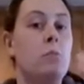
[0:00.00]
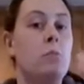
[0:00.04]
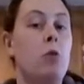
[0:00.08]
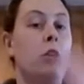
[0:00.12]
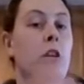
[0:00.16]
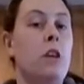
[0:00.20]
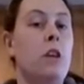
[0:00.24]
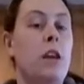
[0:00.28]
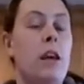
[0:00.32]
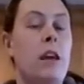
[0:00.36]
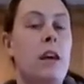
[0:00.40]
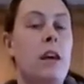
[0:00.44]

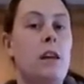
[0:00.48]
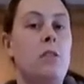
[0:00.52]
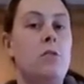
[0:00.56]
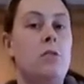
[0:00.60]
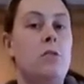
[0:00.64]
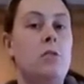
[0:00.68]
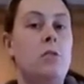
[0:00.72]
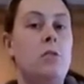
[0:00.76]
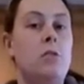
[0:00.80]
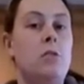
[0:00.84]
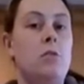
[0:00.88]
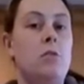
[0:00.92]
putting it
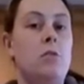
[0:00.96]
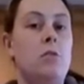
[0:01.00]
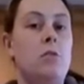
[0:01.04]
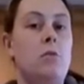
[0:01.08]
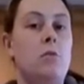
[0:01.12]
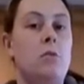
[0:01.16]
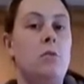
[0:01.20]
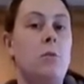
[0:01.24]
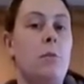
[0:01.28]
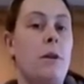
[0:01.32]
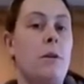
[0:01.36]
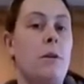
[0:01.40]

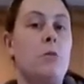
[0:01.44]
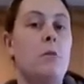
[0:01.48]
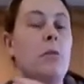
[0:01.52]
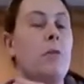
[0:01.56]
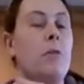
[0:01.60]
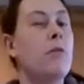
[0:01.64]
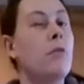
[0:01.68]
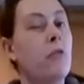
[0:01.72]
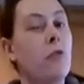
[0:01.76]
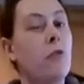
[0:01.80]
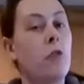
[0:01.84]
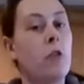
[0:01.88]
into the microwave
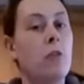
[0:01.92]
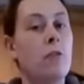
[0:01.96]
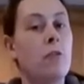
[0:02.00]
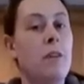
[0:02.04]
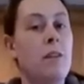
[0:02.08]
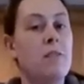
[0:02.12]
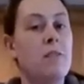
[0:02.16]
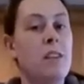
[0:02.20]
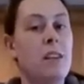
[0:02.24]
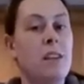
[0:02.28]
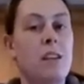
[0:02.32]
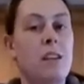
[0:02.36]
for 45
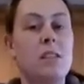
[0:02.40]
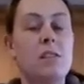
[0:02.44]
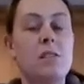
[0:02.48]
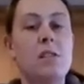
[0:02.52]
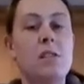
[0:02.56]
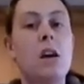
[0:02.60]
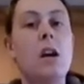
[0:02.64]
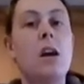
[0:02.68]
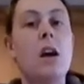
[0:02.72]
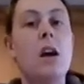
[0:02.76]
seconds,